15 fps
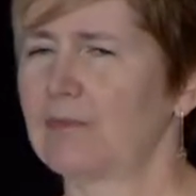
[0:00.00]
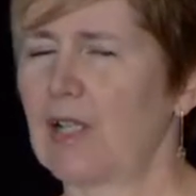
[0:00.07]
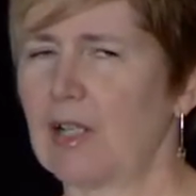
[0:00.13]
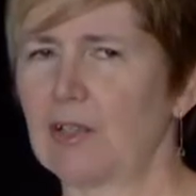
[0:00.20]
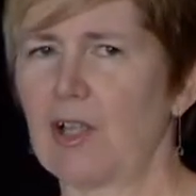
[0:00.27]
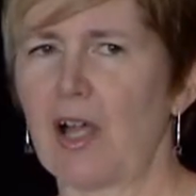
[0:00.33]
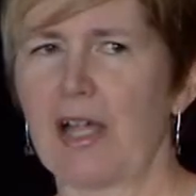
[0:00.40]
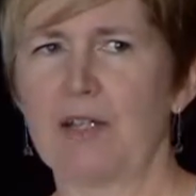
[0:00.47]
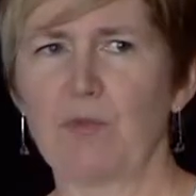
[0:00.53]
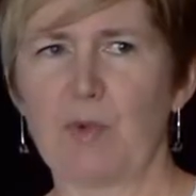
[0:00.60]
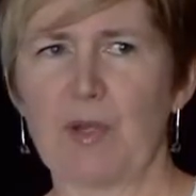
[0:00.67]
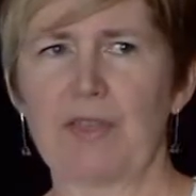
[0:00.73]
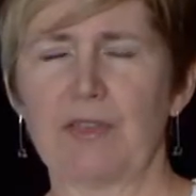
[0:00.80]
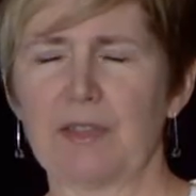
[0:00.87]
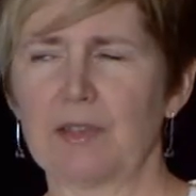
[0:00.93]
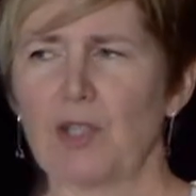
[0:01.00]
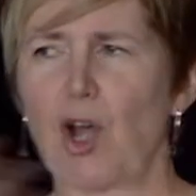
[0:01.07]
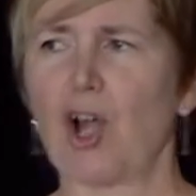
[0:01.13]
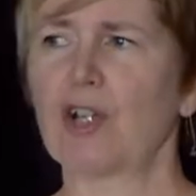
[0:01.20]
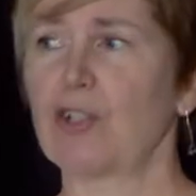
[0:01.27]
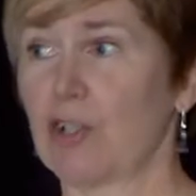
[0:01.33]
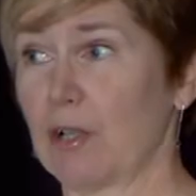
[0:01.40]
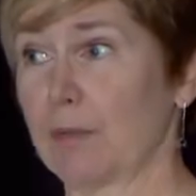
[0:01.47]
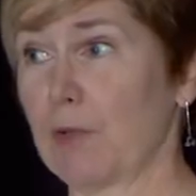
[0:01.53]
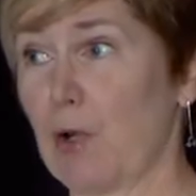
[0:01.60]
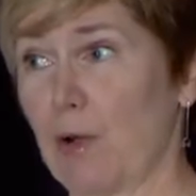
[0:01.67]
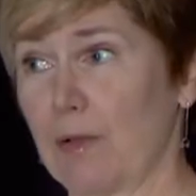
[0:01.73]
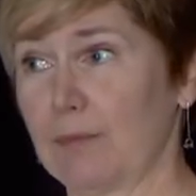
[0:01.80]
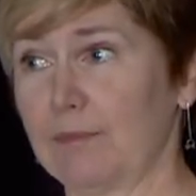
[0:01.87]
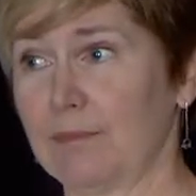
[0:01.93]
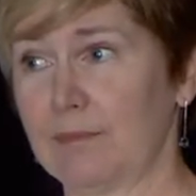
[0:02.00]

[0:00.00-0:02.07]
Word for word: align with the long-term goal?